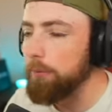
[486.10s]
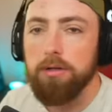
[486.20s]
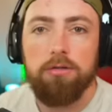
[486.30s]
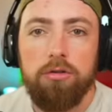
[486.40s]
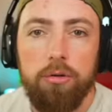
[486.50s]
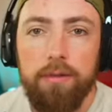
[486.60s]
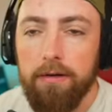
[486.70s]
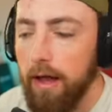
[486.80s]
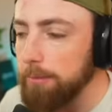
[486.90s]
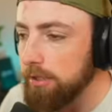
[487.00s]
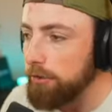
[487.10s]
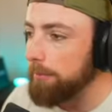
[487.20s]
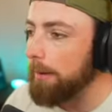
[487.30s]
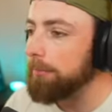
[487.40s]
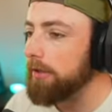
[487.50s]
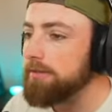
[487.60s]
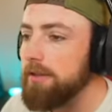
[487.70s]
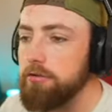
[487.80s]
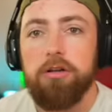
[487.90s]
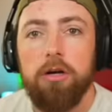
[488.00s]
one. Dude, I'm telling you, my
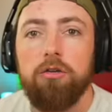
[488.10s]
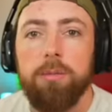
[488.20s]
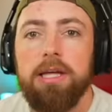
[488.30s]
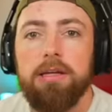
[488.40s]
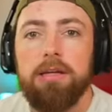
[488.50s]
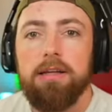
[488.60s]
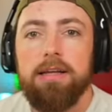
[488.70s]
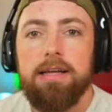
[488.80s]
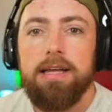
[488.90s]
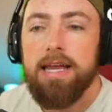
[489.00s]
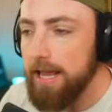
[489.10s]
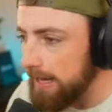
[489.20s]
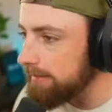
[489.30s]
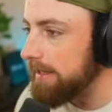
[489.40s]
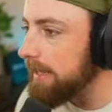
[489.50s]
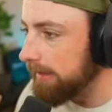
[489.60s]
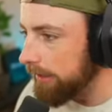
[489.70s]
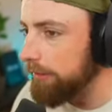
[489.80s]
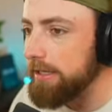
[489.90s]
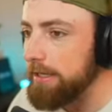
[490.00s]
PlayStation hears me. It
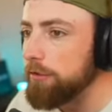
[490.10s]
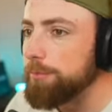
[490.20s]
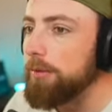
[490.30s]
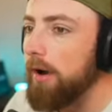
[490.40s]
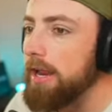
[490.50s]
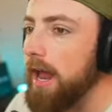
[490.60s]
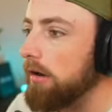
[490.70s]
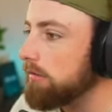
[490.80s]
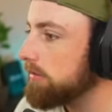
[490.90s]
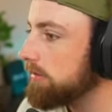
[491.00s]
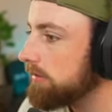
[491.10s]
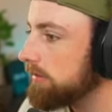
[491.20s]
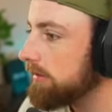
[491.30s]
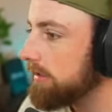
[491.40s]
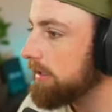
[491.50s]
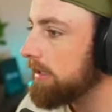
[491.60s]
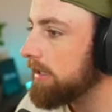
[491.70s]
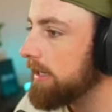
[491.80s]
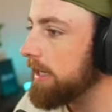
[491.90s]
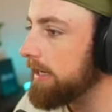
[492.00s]
literally hears me right now.
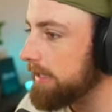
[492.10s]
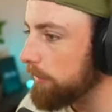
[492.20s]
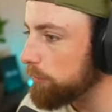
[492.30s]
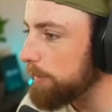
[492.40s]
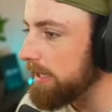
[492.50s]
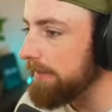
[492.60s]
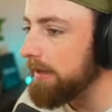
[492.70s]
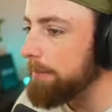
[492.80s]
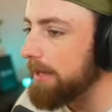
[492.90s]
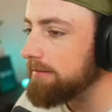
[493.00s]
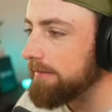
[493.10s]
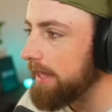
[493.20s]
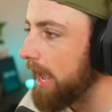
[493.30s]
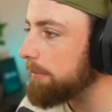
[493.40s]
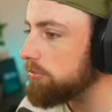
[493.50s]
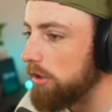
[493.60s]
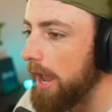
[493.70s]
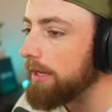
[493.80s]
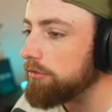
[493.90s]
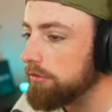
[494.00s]
It hears me, and then it makes the game
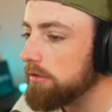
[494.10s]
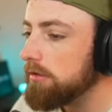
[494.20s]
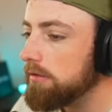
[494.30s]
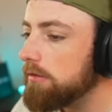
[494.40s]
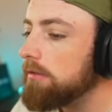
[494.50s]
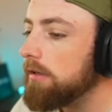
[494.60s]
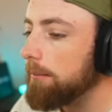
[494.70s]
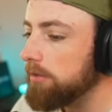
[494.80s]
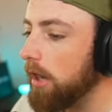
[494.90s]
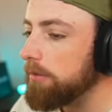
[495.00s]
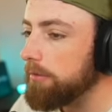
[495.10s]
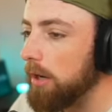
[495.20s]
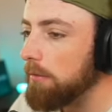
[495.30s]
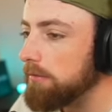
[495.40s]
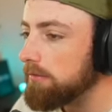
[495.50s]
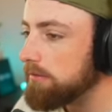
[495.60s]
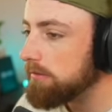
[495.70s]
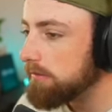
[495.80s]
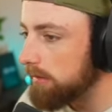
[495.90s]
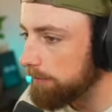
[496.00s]
change. I'm telling you, bro.
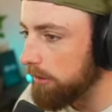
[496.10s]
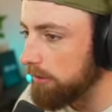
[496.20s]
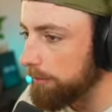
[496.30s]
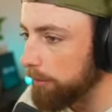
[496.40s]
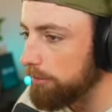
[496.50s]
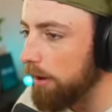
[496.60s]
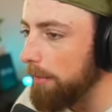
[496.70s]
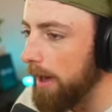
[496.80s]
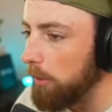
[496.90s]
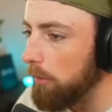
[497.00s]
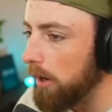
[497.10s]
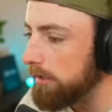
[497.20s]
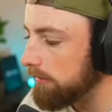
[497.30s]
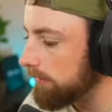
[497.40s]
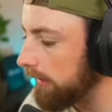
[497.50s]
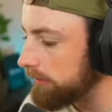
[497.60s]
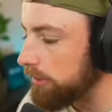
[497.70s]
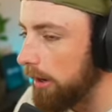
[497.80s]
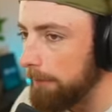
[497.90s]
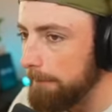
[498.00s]
I'm telling you. But we throw him out of 1. Let's
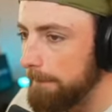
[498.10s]
go.